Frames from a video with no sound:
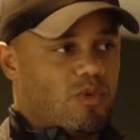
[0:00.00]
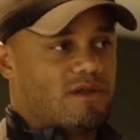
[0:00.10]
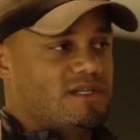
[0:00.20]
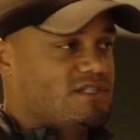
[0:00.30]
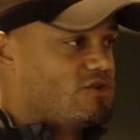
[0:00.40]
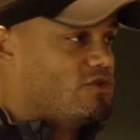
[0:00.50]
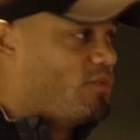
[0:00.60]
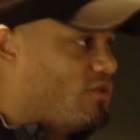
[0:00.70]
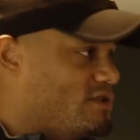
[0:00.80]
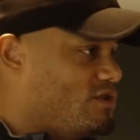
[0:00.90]
Is it
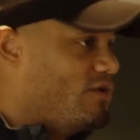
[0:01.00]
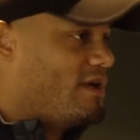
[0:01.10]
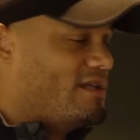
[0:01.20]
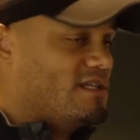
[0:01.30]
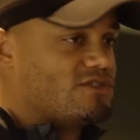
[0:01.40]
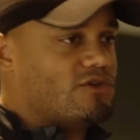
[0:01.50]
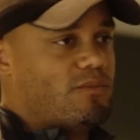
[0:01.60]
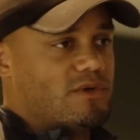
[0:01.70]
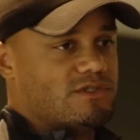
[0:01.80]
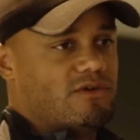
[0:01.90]
exciting for you as well that you
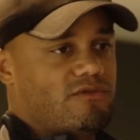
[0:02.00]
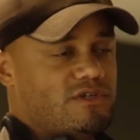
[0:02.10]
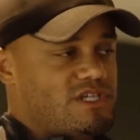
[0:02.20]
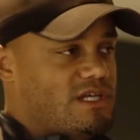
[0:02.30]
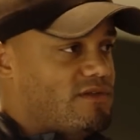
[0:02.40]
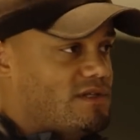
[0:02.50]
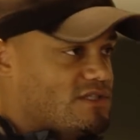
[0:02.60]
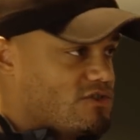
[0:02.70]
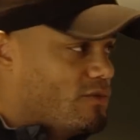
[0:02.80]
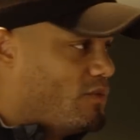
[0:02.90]
can see the
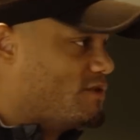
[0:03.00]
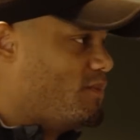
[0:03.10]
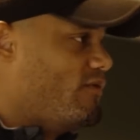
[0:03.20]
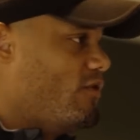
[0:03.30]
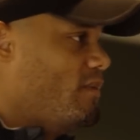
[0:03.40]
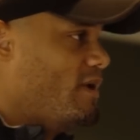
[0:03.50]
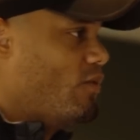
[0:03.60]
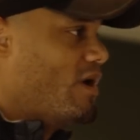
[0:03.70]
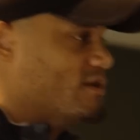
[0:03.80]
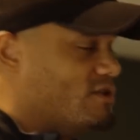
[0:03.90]
philosophy of what, what
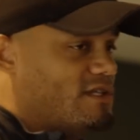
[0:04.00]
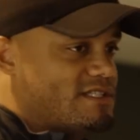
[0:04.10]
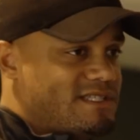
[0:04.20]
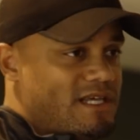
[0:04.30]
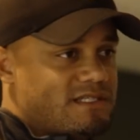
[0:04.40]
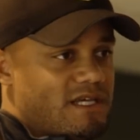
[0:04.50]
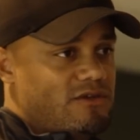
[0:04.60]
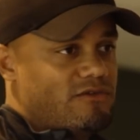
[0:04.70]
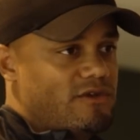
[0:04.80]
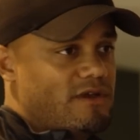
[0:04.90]
Vincent's saying in his
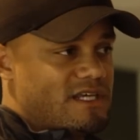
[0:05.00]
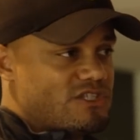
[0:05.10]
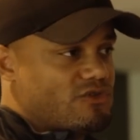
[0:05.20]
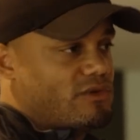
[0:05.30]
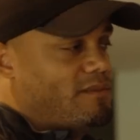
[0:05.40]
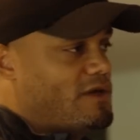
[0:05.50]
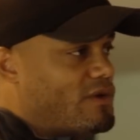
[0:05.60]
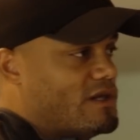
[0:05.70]
interviews and what he's